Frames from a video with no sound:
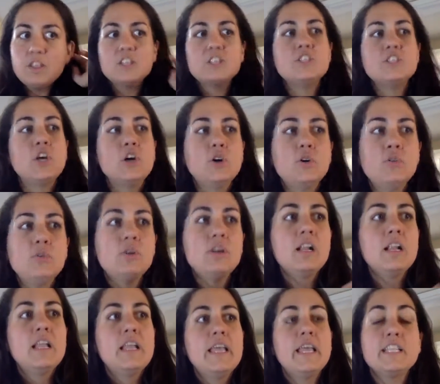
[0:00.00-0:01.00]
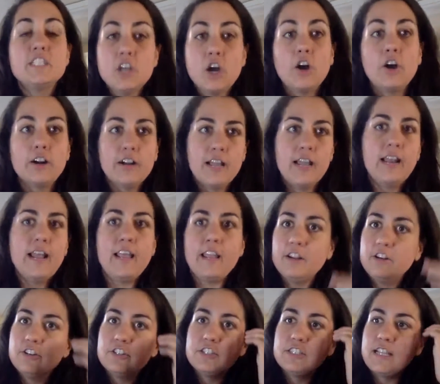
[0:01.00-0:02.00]
So it's hard. And I
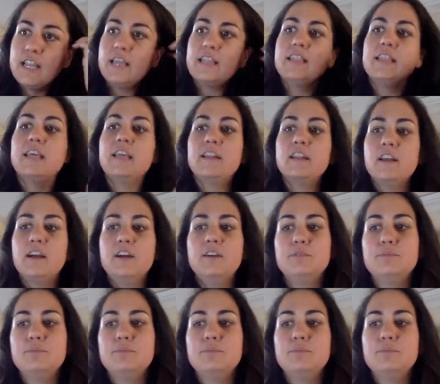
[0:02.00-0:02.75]
understand that